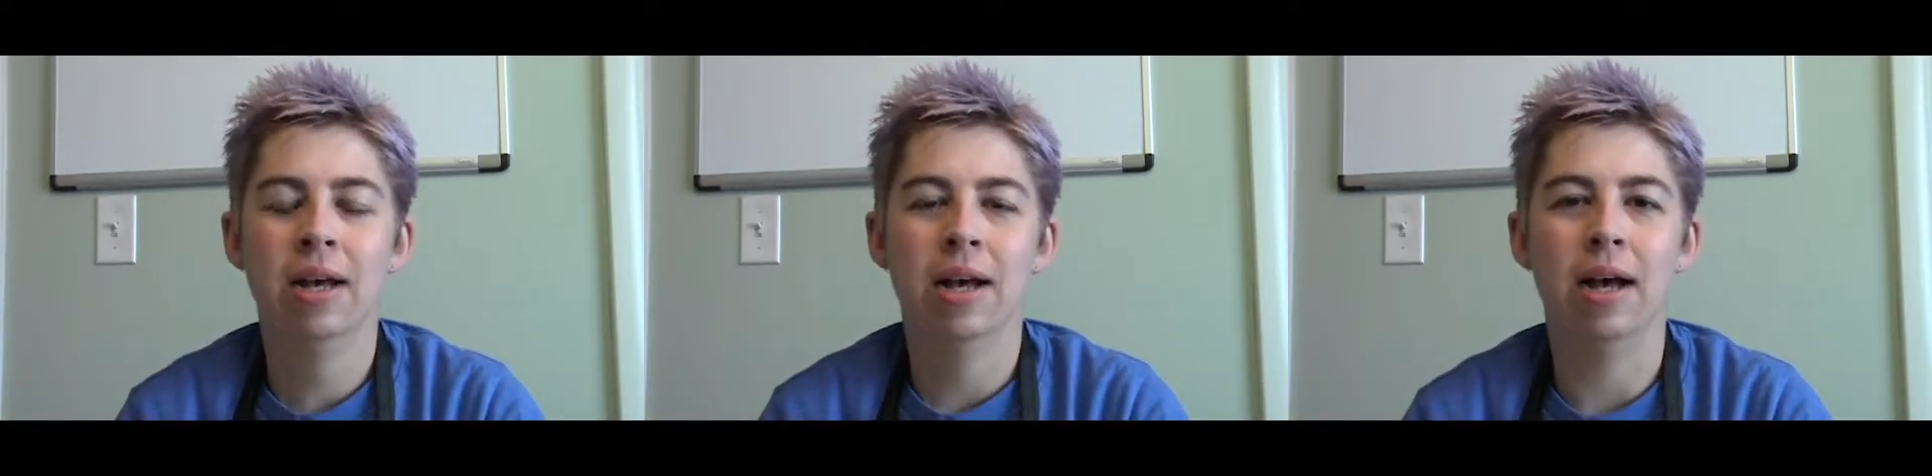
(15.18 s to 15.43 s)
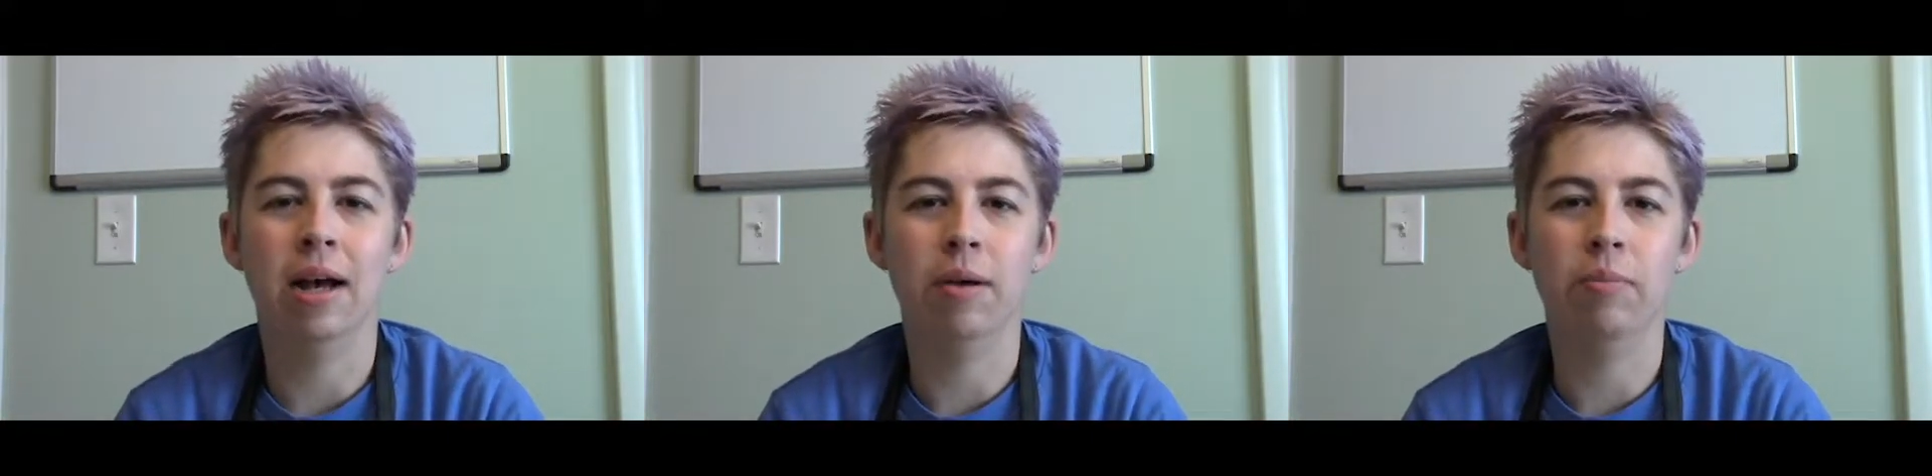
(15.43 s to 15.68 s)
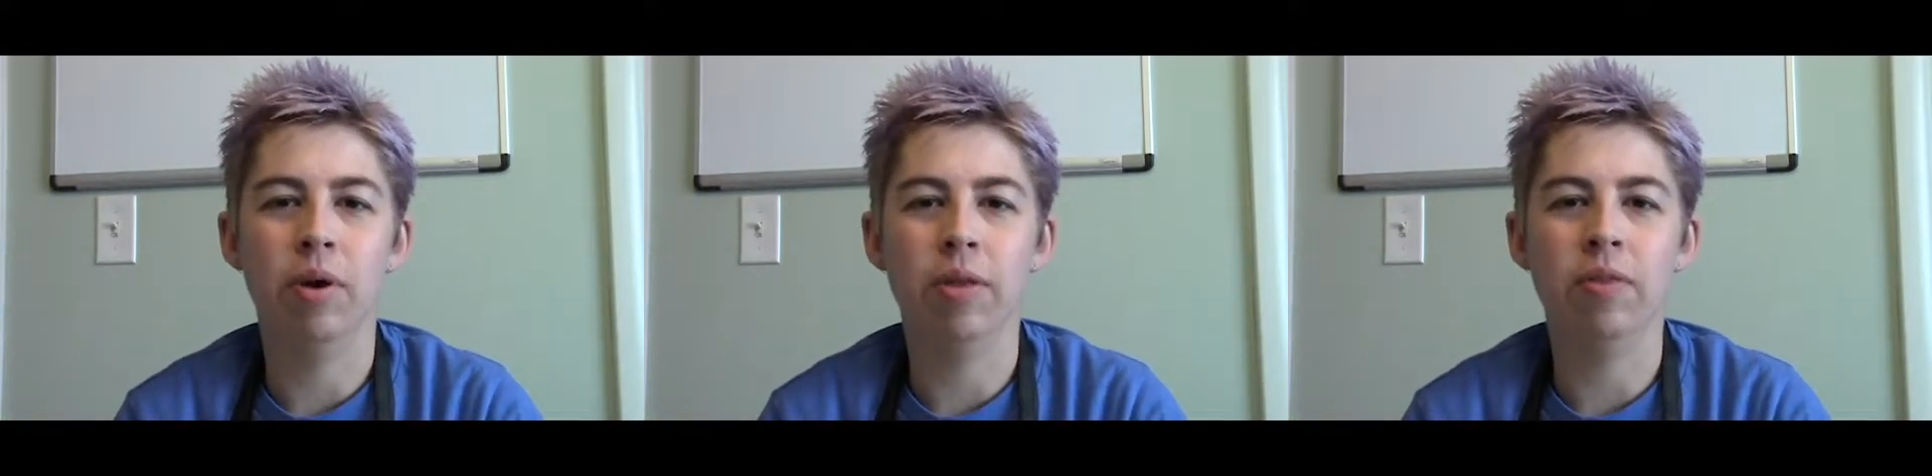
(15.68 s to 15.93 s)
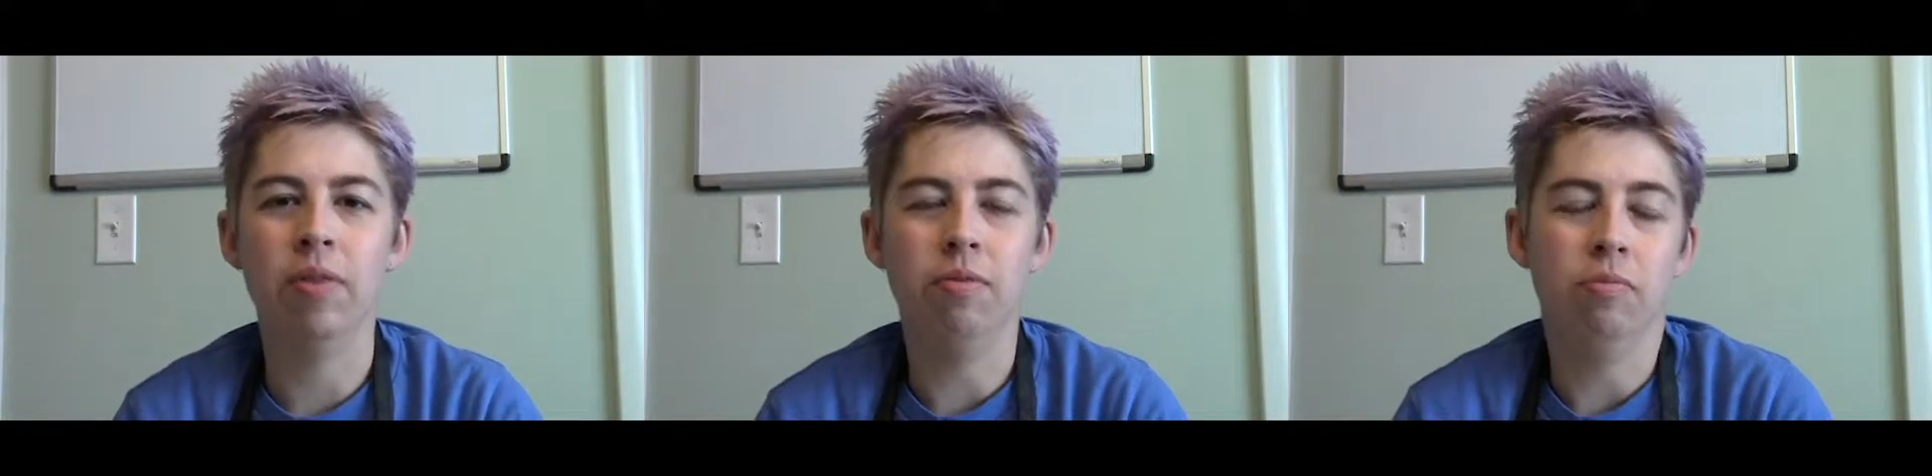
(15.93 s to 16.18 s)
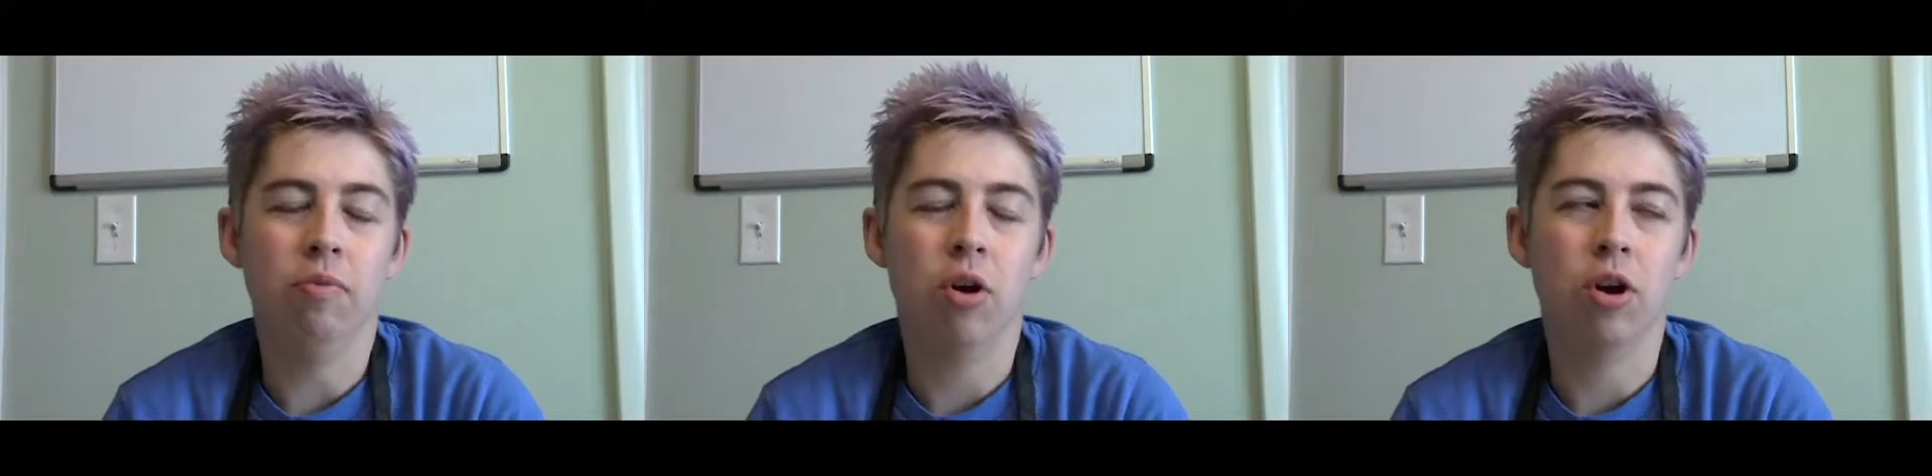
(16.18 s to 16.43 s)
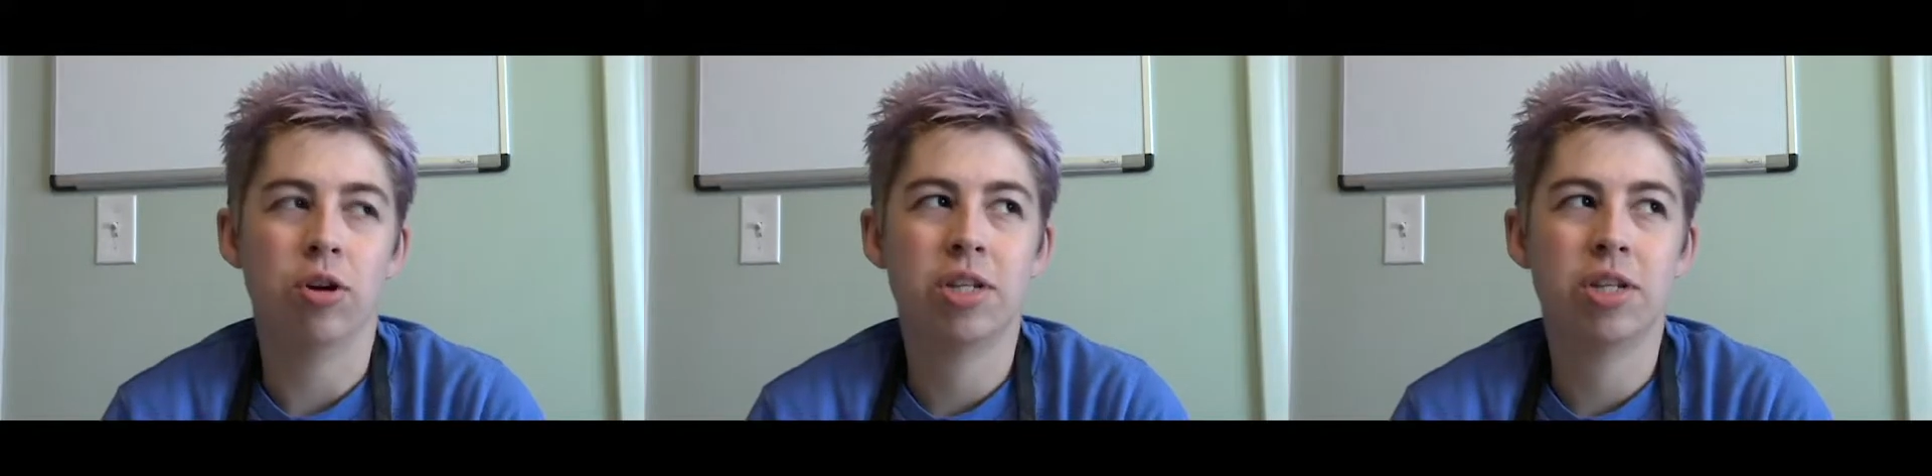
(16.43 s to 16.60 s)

Our